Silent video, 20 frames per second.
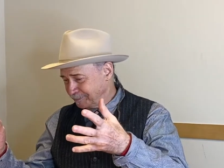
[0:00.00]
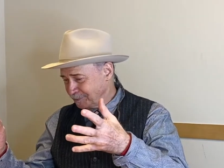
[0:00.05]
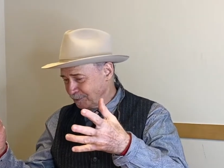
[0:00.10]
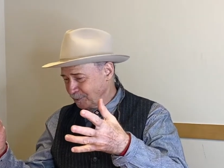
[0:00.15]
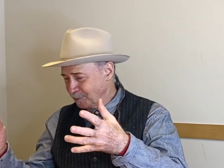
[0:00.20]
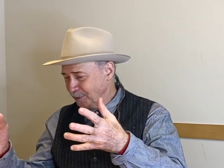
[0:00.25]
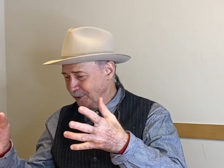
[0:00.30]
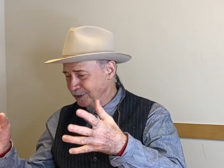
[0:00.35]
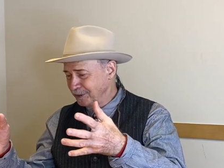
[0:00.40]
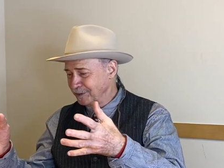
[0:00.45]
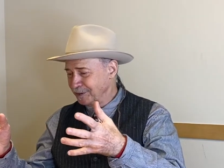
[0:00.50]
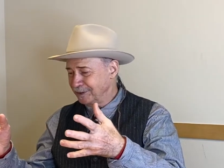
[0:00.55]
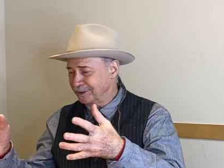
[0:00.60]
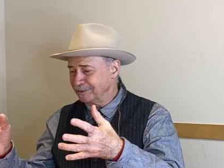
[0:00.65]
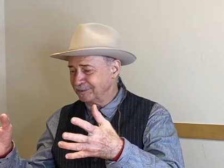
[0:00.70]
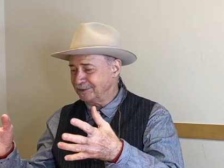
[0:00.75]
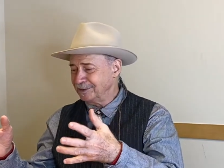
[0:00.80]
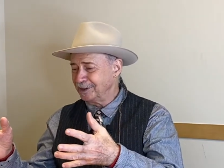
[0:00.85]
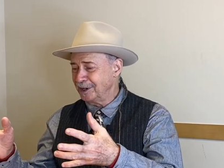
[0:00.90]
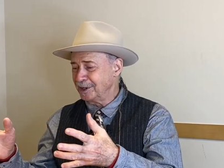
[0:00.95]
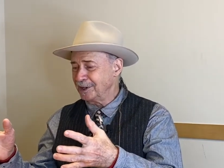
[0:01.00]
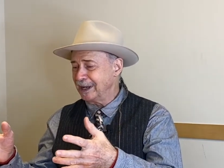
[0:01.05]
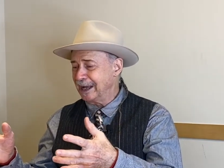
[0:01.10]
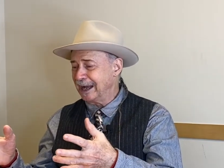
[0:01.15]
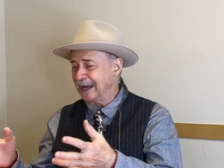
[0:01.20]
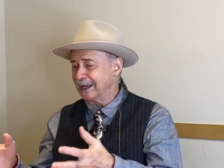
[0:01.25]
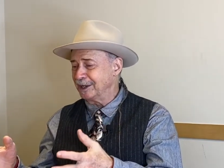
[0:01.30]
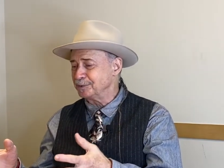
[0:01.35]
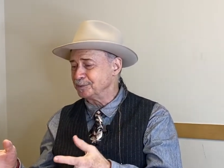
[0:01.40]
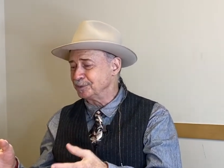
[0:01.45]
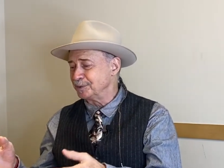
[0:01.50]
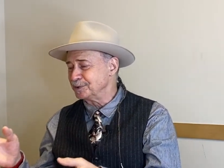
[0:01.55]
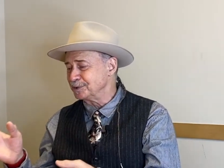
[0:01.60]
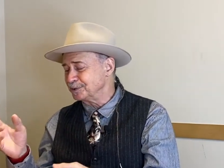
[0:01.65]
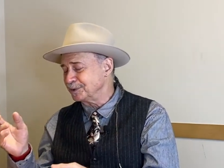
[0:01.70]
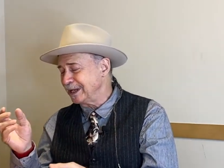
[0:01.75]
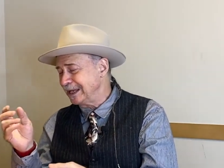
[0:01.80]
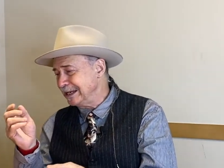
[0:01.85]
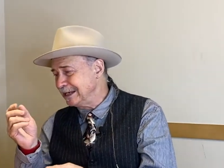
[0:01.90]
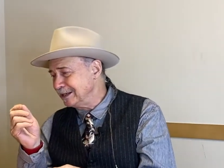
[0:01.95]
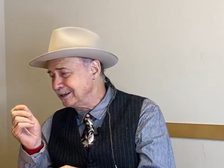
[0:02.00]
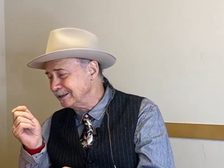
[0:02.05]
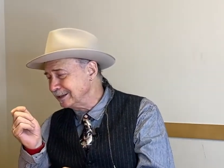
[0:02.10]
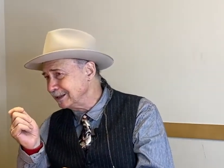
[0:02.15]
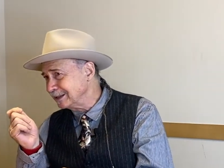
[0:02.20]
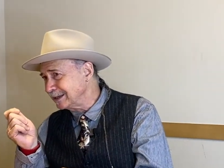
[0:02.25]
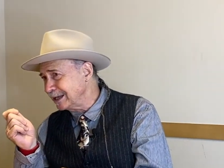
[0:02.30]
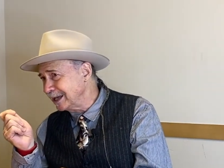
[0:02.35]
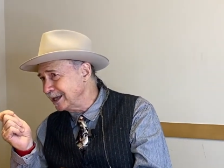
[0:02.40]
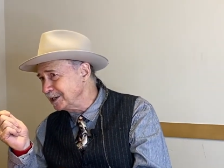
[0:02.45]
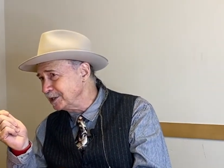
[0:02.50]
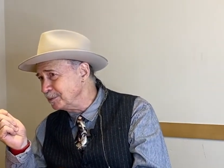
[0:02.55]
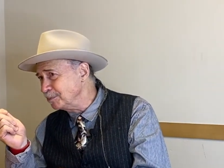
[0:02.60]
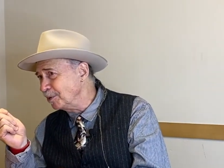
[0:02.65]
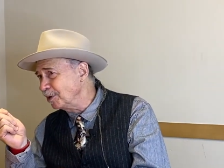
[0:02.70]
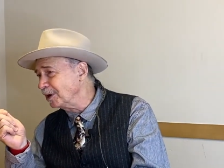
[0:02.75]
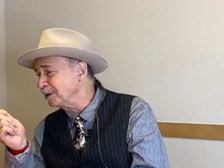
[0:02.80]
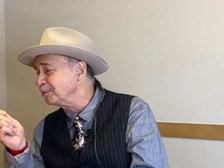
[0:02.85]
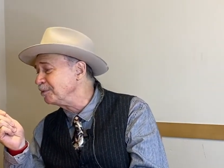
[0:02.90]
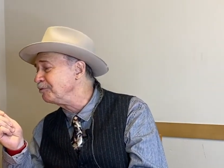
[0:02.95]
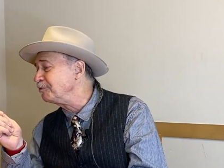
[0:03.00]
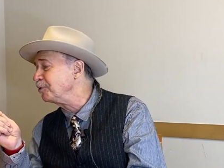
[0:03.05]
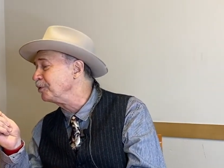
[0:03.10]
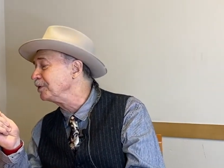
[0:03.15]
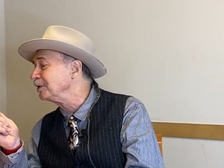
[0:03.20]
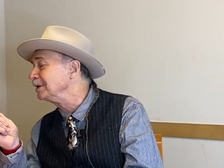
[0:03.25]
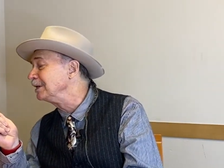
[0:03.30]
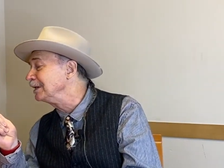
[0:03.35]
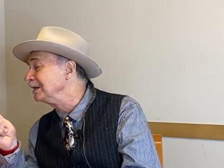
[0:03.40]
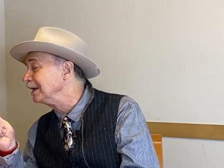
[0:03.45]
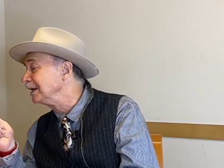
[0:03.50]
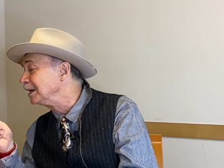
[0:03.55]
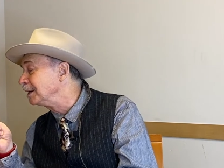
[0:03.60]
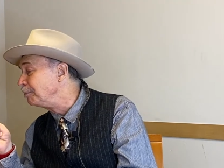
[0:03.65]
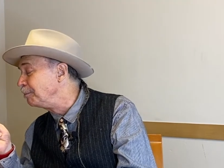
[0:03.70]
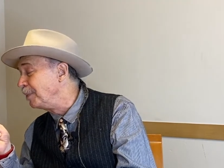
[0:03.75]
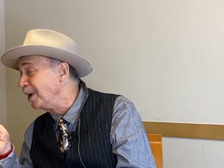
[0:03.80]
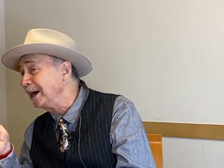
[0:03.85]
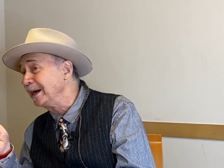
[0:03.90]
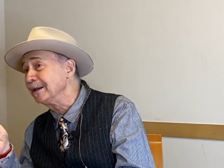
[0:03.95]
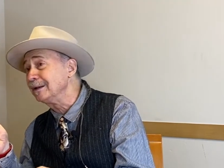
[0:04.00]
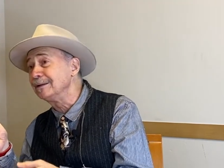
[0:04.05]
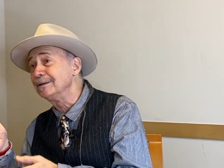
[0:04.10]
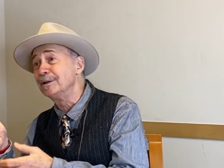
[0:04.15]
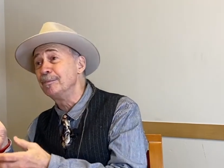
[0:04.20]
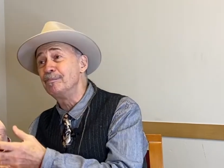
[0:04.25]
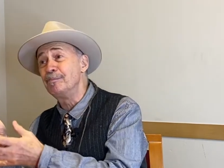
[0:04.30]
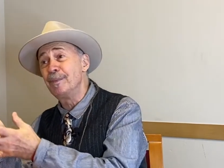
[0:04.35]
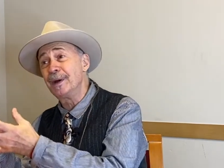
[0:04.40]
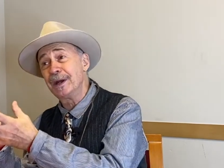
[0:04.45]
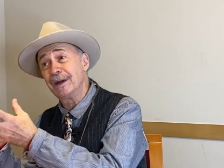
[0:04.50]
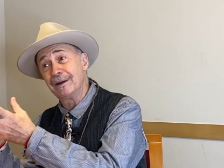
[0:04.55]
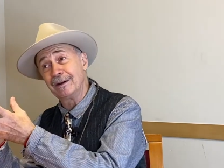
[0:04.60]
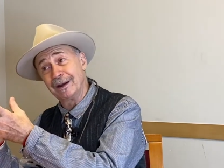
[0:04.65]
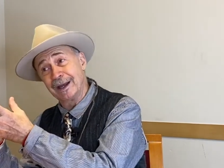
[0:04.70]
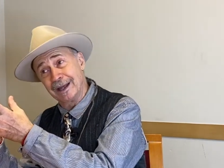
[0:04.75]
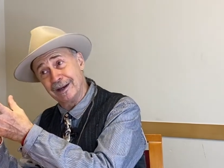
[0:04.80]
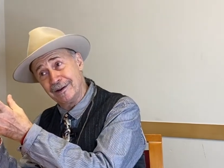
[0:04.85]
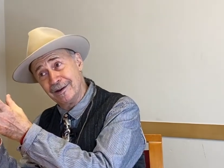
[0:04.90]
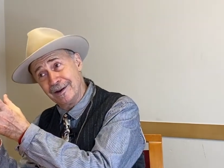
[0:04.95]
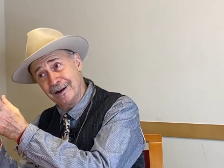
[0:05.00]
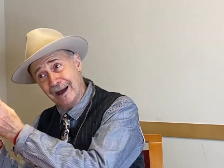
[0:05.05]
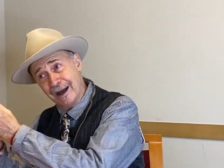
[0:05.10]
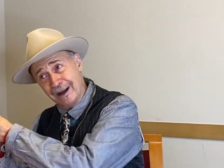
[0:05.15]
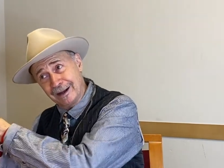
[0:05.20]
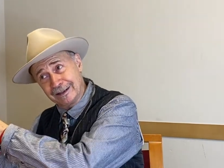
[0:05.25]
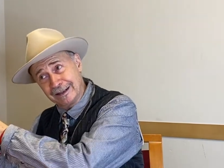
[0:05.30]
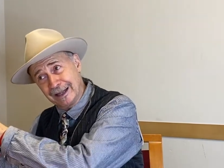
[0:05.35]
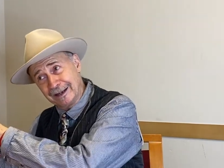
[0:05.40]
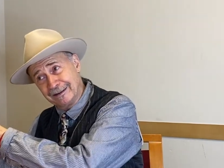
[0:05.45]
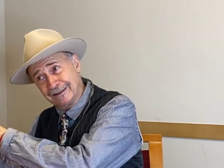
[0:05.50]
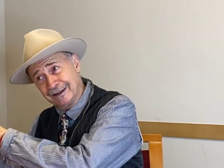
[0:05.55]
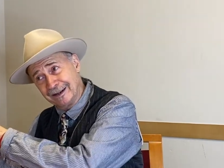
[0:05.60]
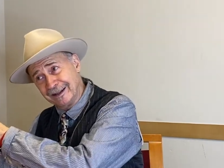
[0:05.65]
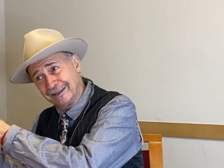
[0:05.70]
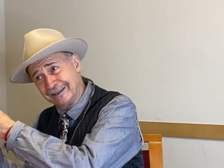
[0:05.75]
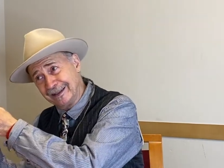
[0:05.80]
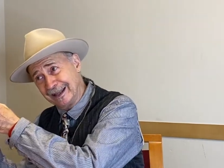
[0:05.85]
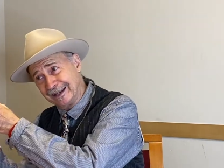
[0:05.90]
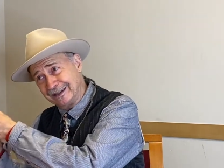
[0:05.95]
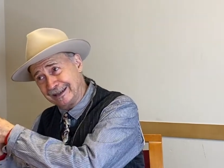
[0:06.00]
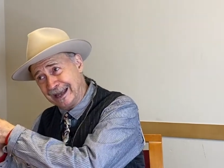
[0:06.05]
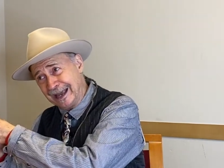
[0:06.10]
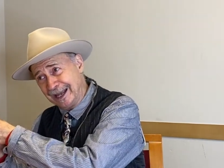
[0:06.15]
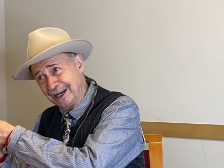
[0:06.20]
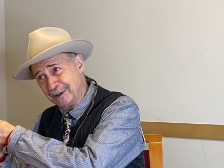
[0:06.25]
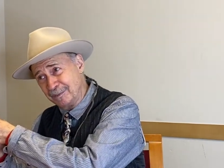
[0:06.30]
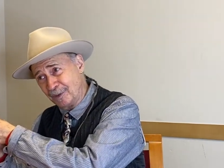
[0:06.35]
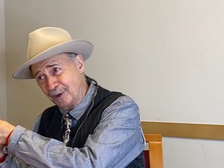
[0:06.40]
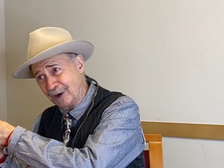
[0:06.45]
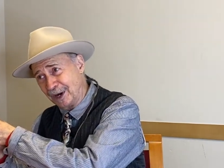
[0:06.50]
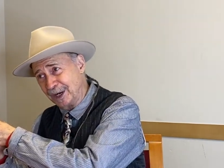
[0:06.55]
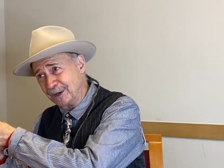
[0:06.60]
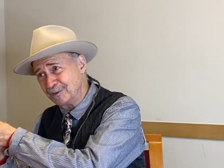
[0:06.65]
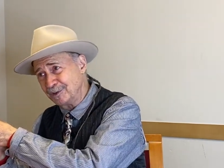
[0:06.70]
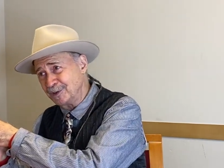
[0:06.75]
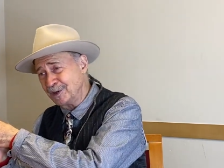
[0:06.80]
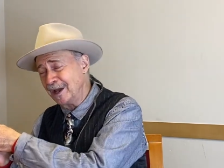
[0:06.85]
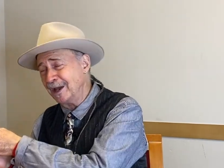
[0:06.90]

one of the young guys was eating a candy bar. Before he could get a bite, the bear had knocked that candy bar out of his